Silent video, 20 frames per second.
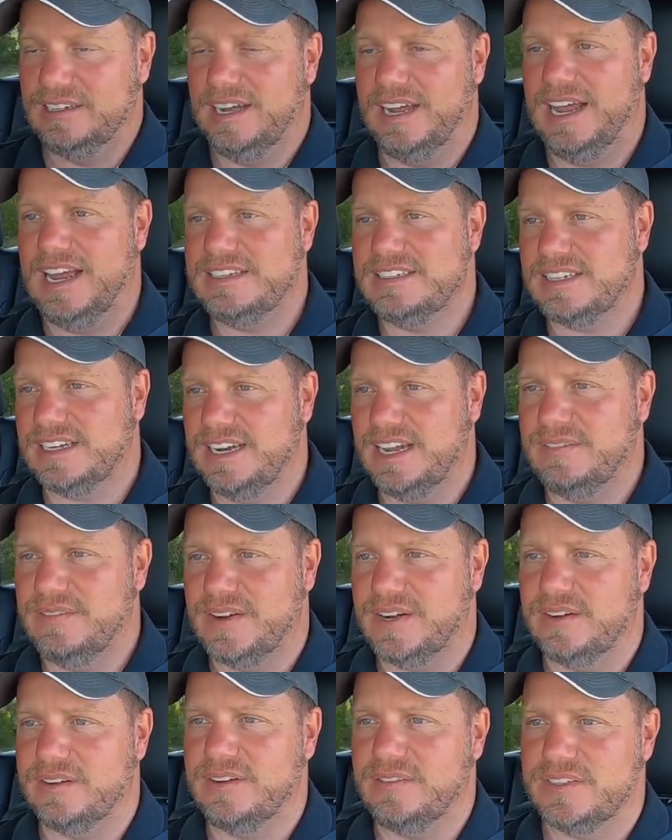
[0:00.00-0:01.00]
asked the guy, I
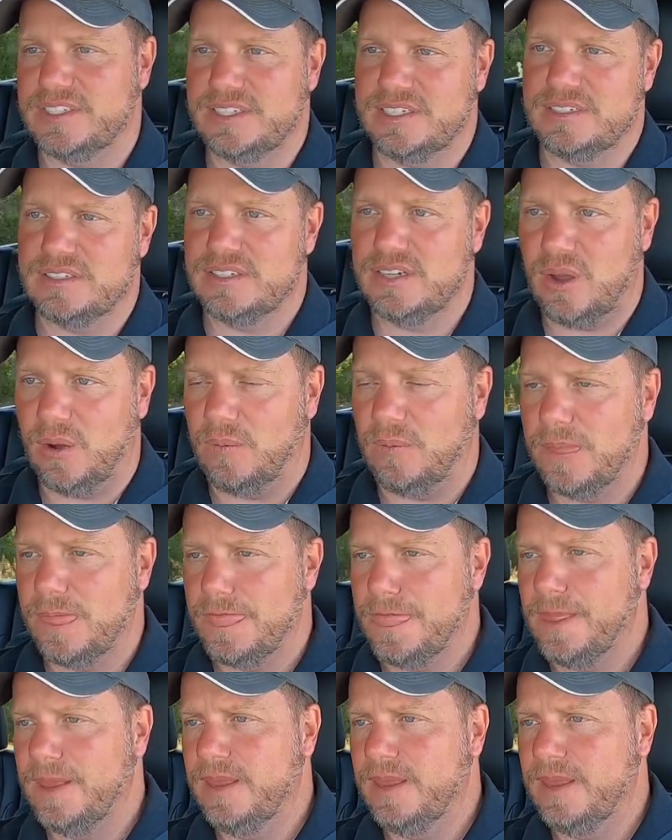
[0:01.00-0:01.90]
figured out the differences. So